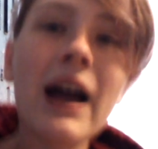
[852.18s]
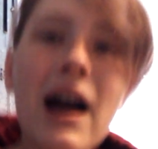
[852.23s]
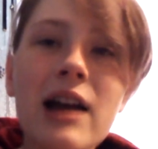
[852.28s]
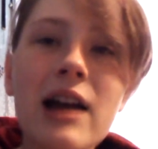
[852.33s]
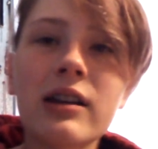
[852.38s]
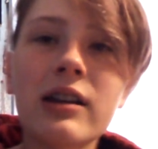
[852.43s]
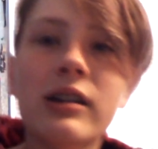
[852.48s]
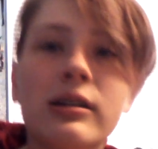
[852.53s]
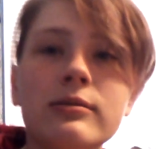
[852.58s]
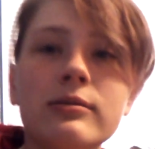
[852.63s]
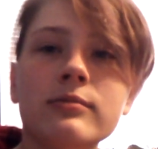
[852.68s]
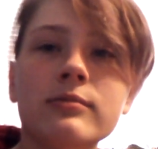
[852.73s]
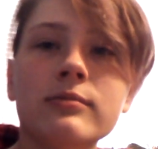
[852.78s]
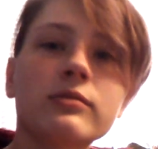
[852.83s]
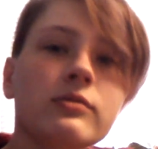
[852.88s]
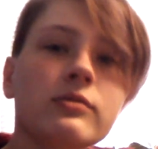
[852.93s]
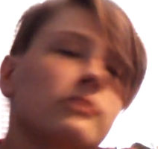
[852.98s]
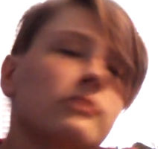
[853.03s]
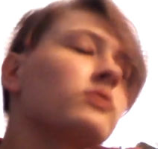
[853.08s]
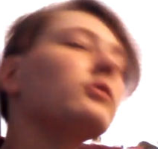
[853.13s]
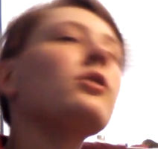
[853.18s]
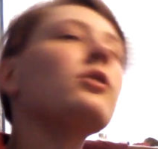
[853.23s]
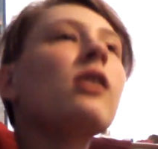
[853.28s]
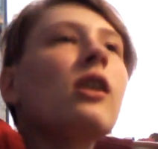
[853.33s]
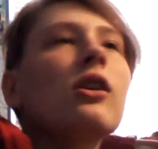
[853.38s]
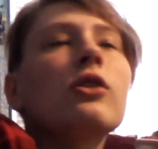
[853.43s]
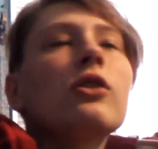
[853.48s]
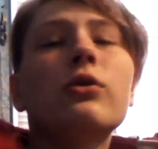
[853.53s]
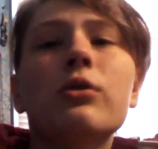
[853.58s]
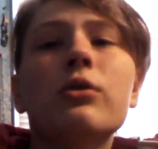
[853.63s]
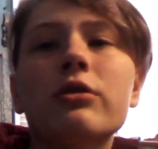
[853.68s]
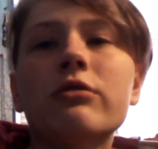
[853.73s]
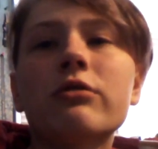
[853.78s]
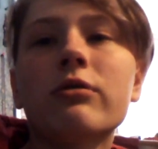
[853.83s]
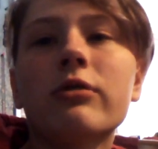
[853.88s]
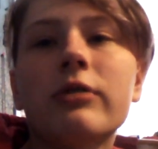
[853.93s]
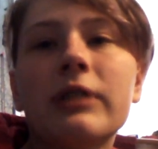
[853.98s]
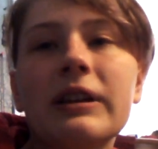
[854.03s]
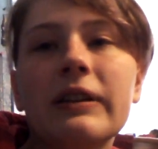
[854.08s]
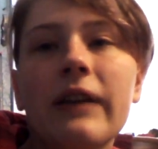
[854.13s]
I don't know. I had a,
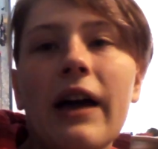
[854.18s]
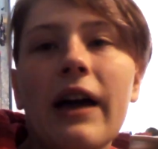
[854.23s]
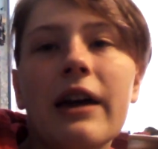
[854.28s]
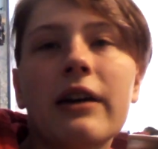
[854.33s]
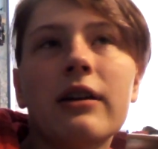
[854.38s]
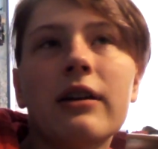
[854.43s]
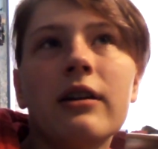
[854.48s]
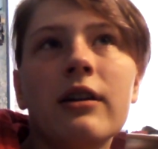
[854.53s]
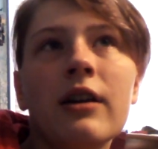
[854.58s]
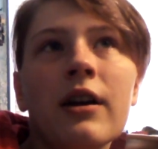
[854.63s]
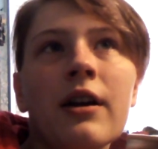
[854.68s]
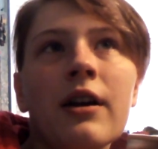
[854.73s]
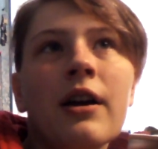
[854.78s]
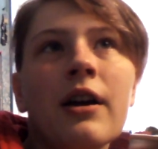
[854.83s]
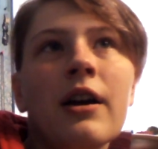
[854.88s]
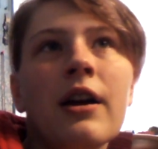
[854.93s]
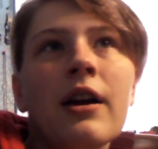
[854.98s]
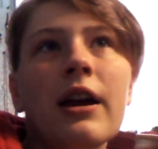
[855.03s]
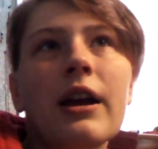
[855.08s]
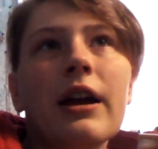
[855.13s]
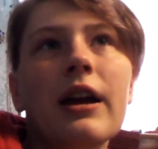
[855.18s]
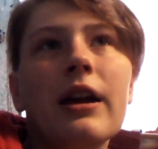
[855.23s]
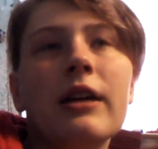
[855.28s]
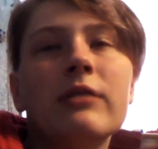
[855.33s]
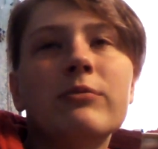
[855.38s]
a corduroy like